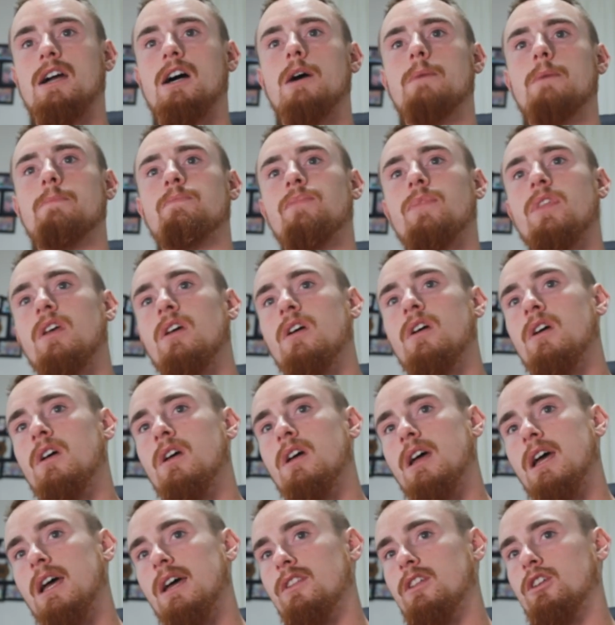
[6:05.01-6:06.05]
up.
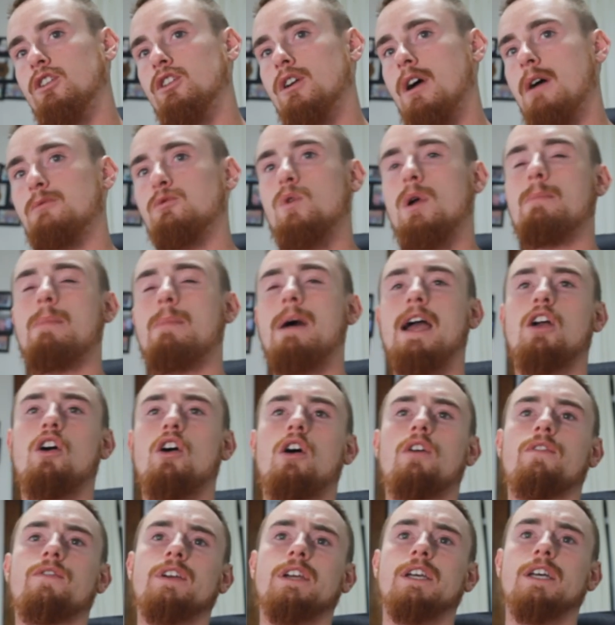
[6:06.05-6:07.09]
And then drops way back
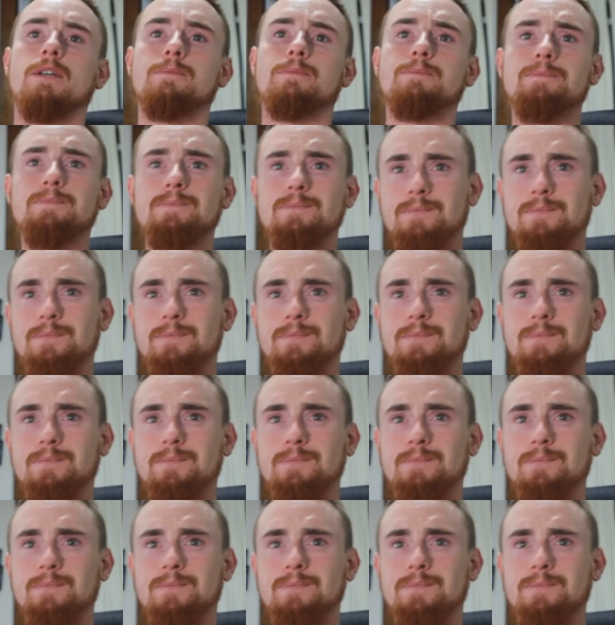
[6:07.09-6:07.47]
off again.